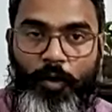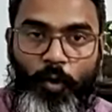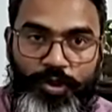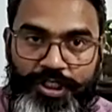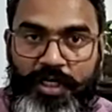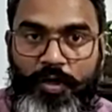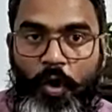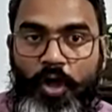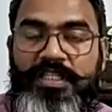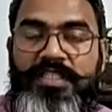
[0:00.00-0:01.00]
ocean
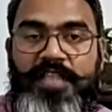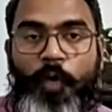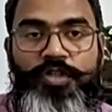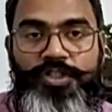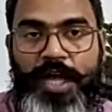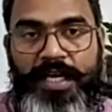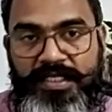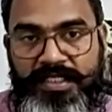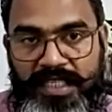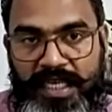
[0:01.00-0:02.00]
called the South
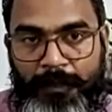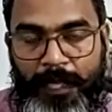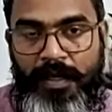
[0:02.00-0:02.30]
China Sea.